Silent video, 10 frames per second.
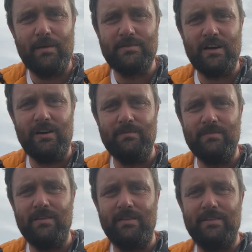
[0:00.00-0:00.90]
I'm
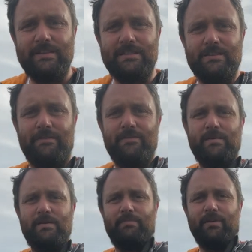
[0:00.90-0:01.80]
Tom, this is Off
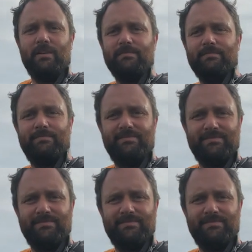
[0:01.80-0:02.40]
The Beaten Pot.